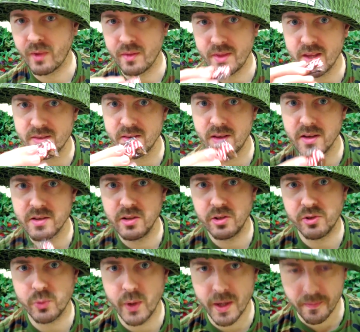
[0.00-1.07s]
That's a nice little
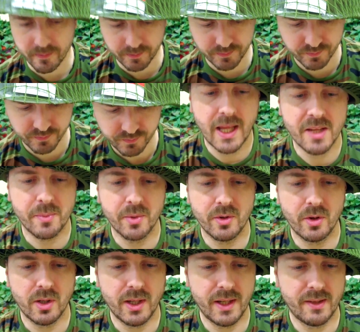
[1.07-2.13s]
sweet. Last but
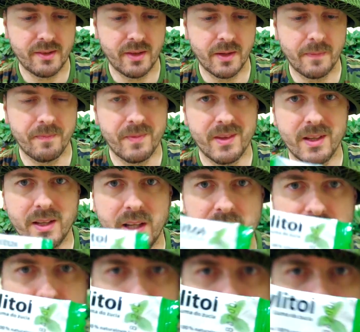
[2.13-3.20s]
not least, let's
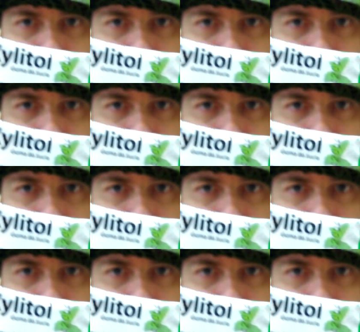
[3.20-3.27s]
try